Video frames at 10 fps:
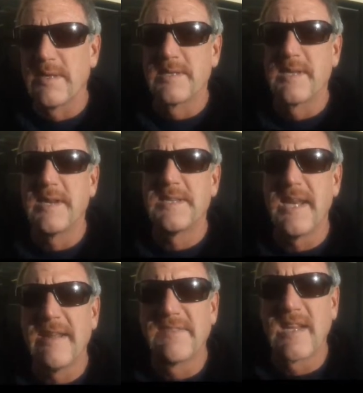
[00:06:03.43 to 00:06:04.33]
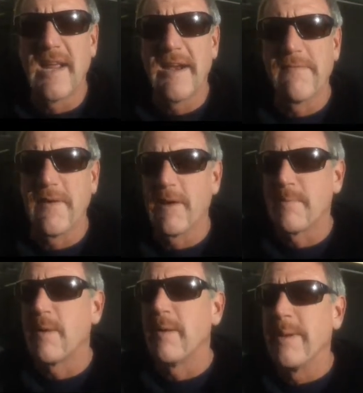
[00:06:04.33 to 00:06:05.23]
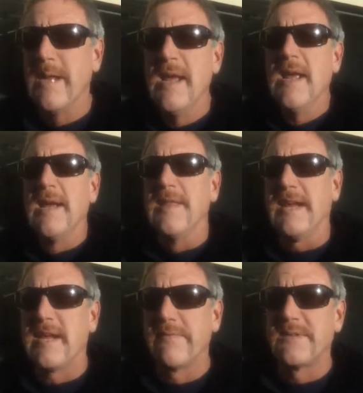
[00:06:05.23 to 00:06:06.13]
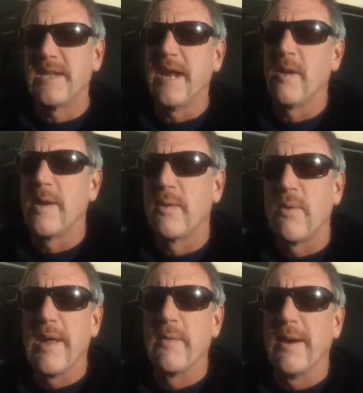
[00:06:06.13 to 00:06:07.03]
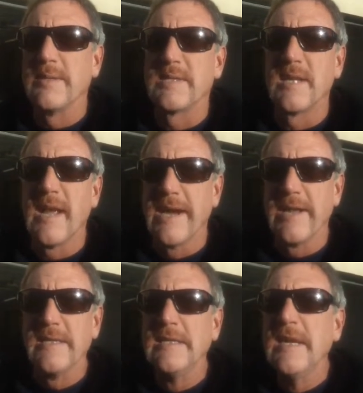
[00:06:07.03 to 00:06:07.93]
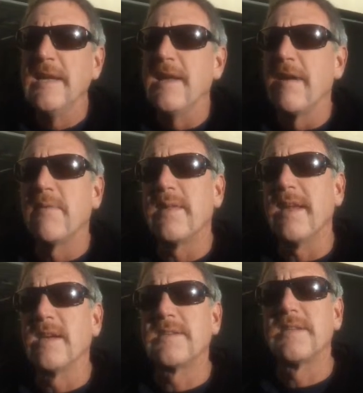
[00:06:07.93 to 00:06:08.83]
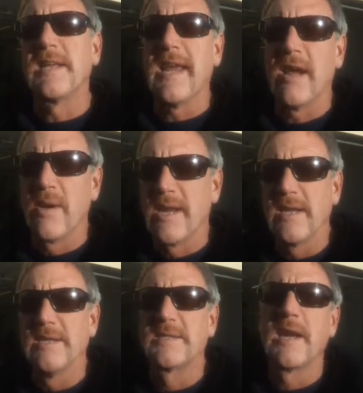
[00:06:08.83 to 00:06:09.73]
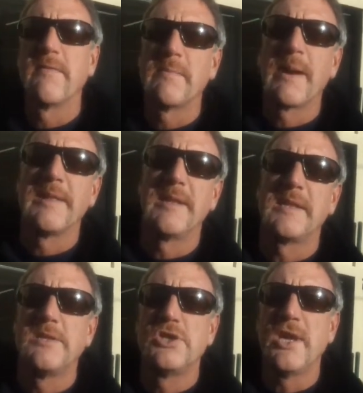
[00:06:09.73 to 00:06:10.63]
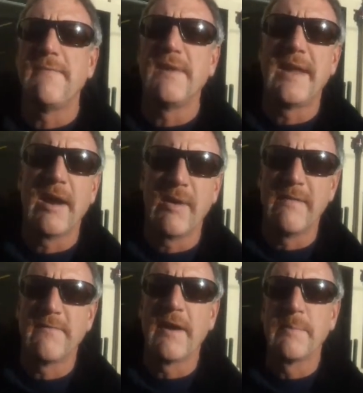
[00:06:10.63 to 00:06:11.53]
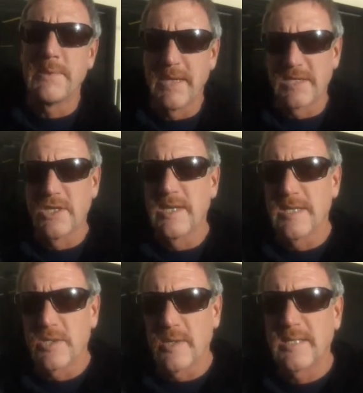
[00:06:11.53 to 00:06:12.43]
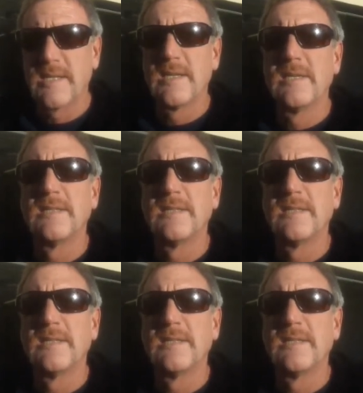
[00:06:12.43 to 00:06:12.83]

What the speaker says: with the City of Salida Fire Department. That covers the area right around Salida. Everything else in the county is covered by the Chaffee County Fire Protection District.